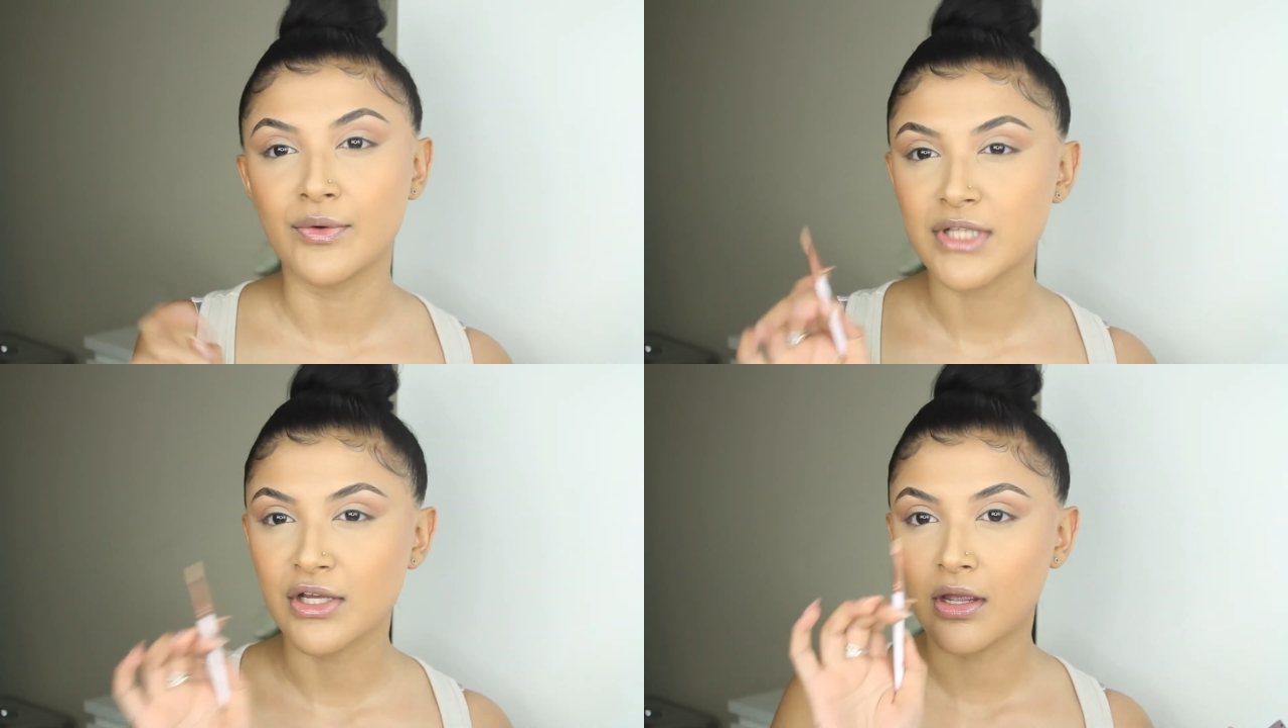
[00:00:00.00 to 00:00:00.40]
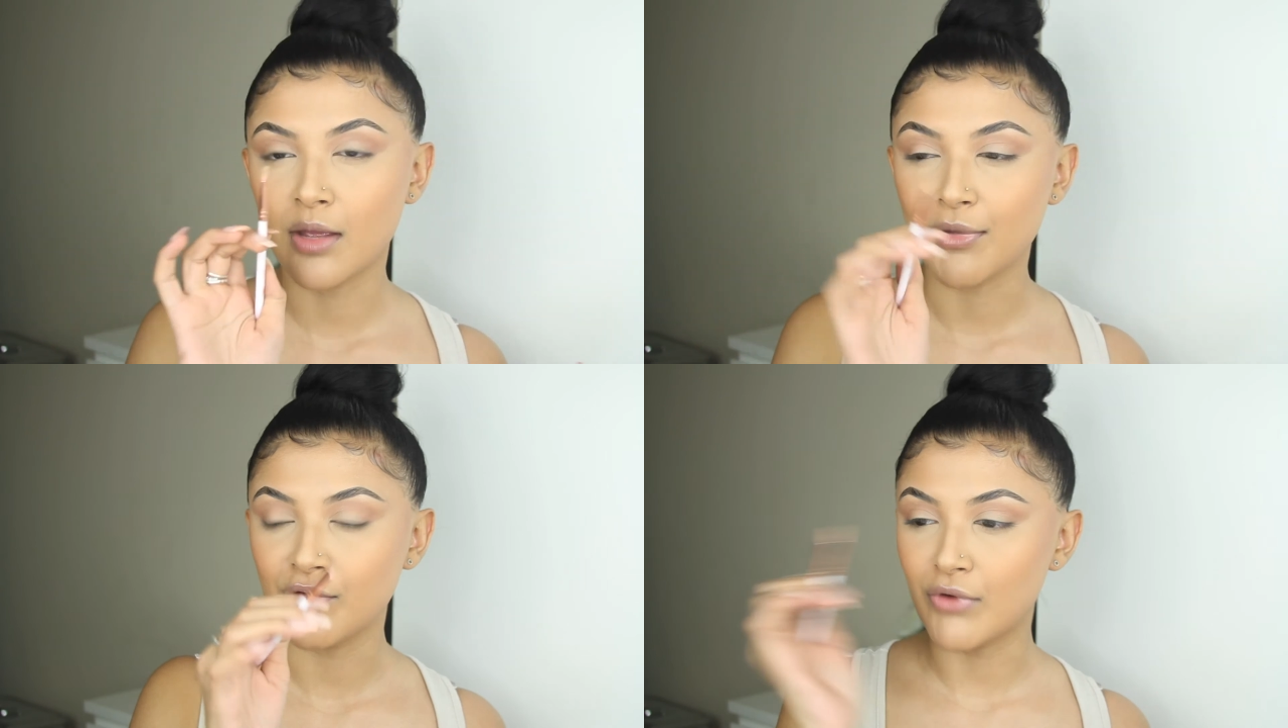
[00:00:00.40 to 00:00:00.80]
It's like a
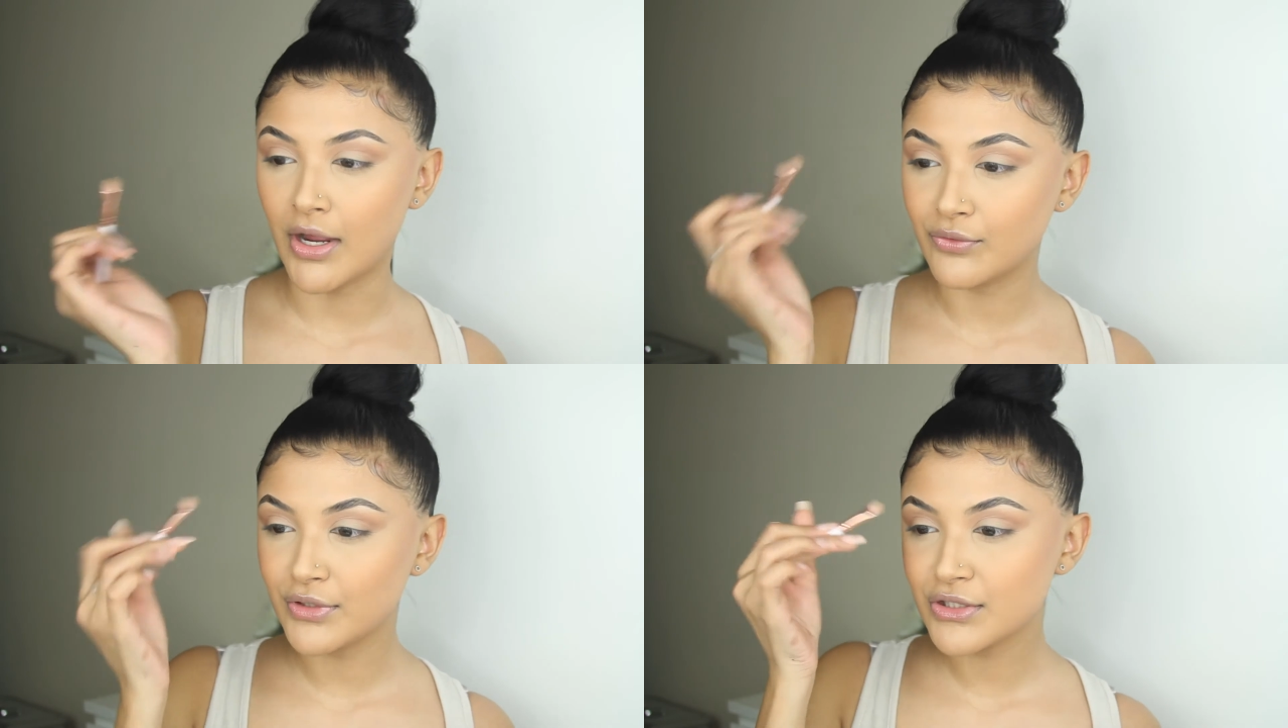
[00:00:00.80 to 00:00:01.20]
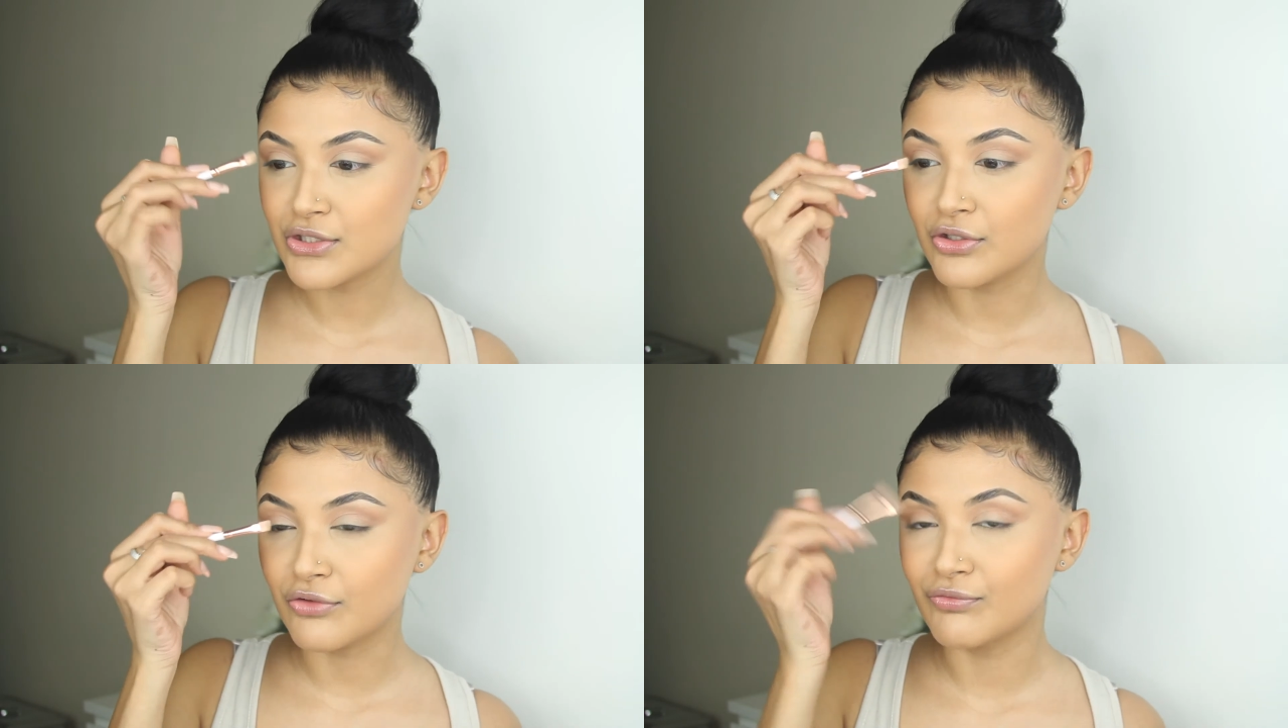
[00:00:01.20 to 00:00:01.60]
bit rounded,
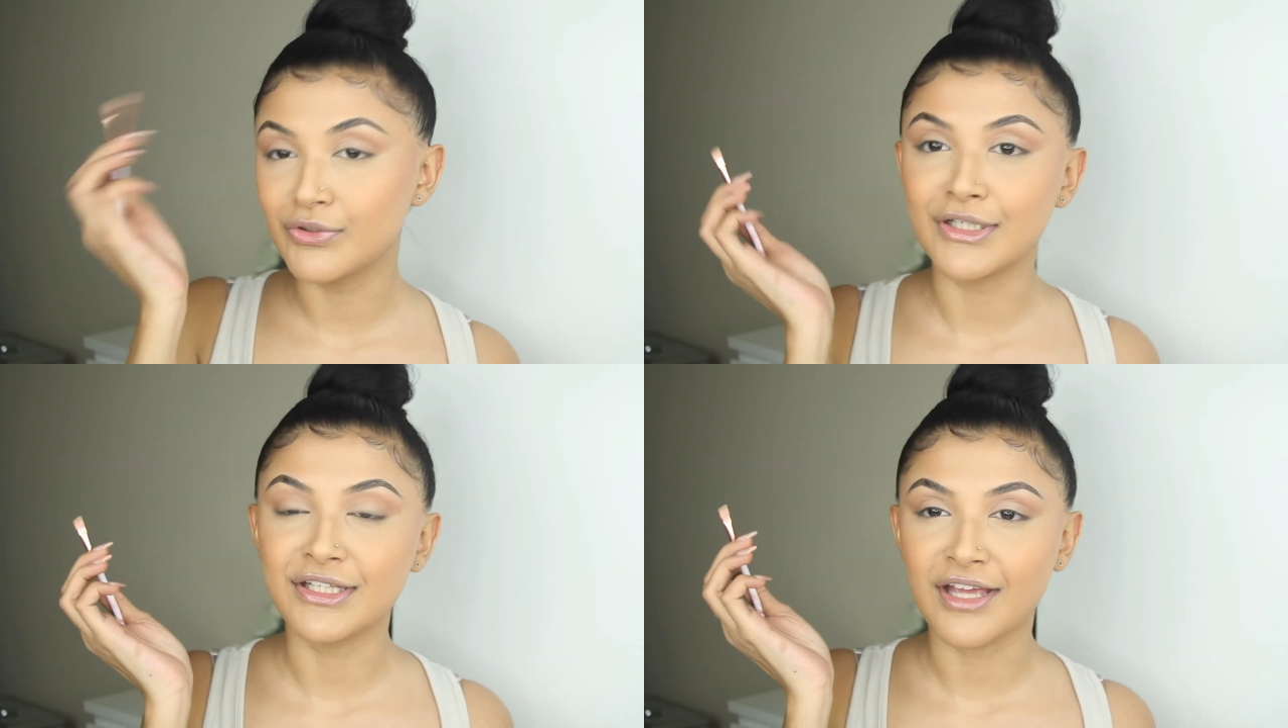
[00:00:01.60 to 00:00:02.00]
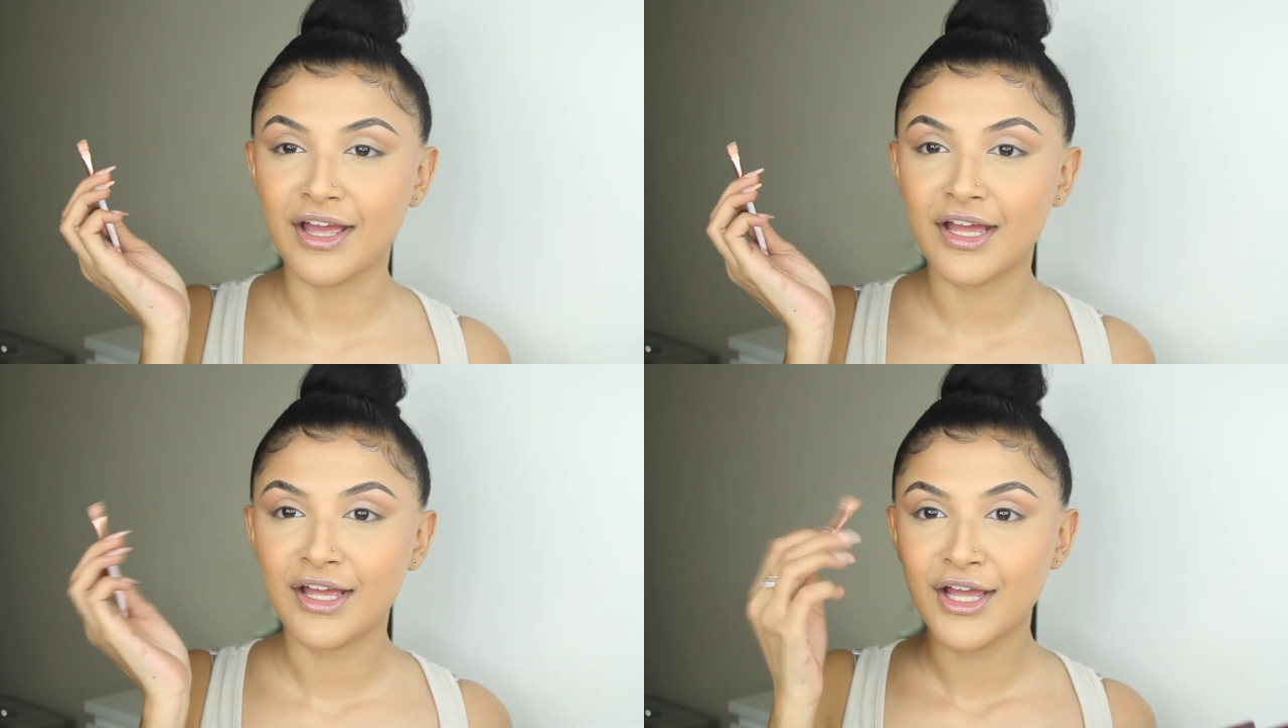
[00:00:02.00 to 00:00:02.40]
so you can really
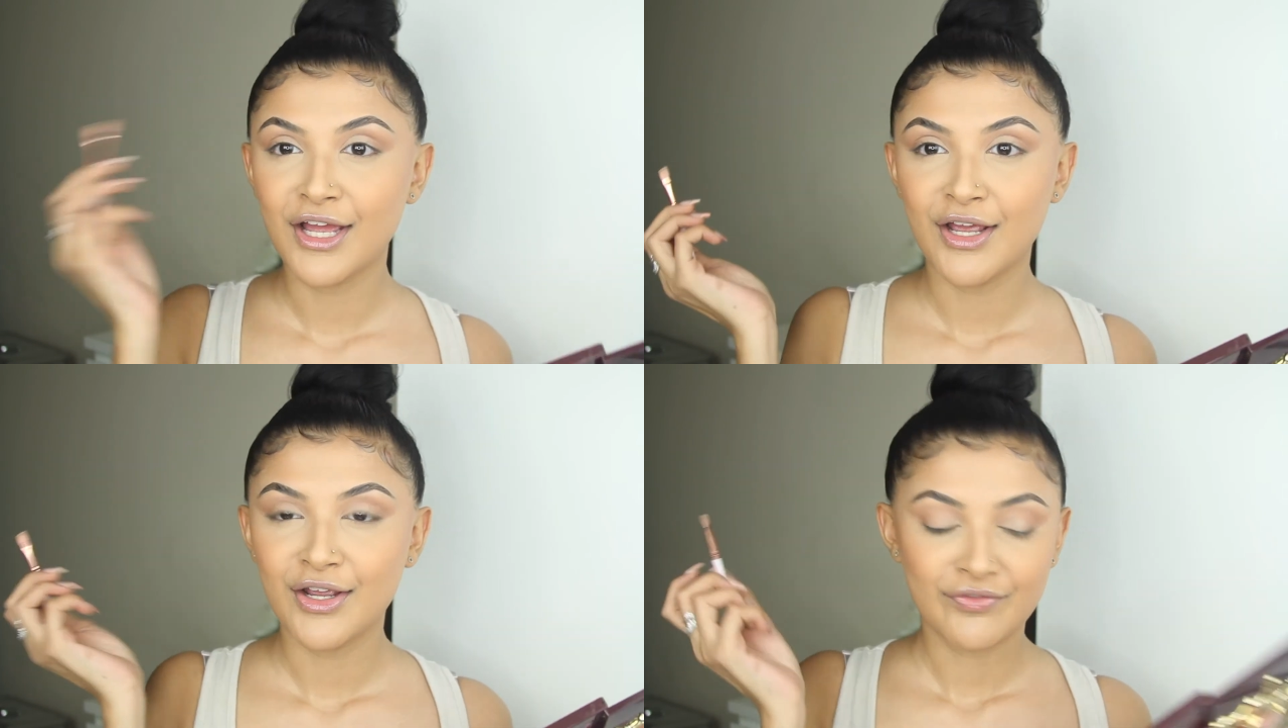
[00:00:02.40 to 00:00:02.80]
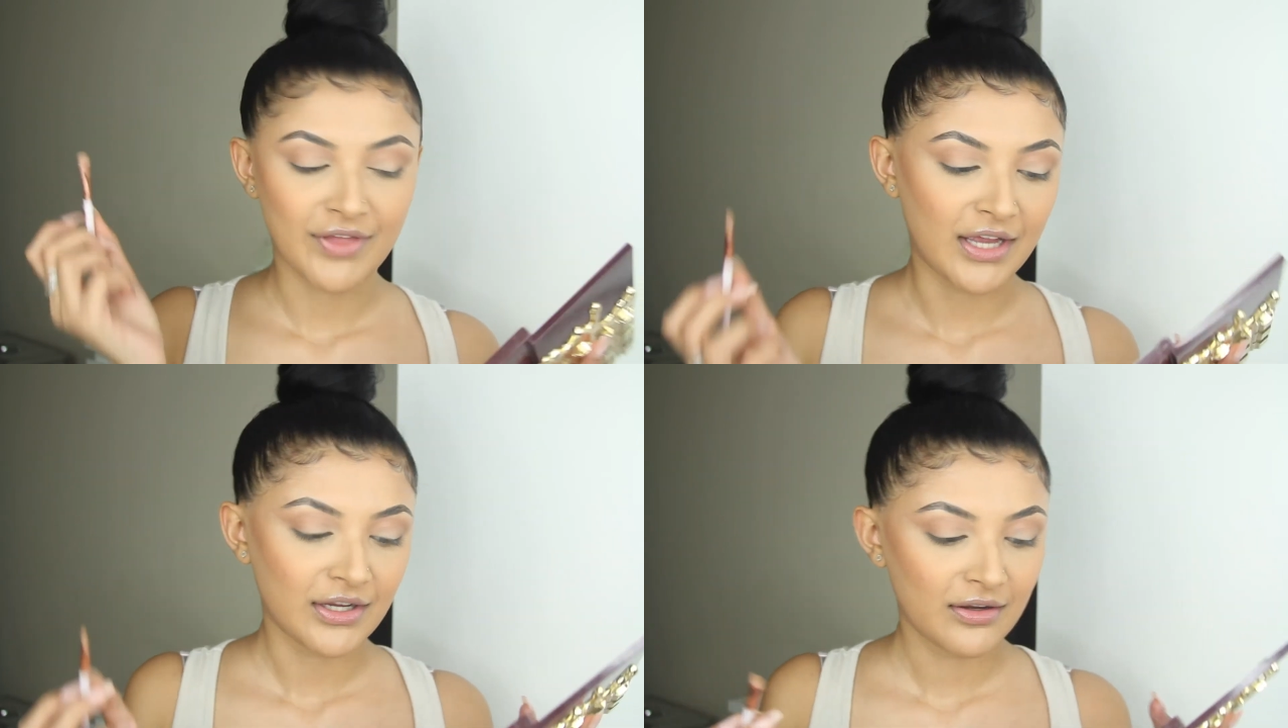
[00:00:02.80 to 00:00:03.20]
get
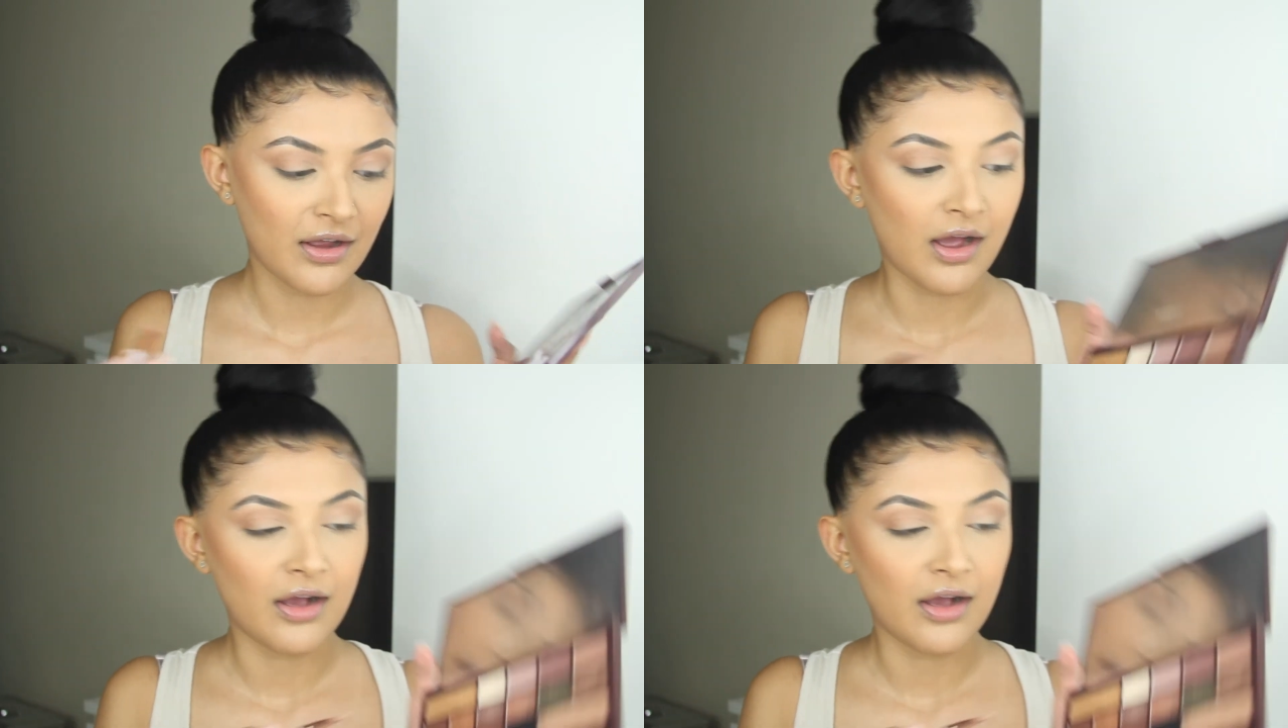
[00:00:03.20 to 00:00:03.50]
that cut.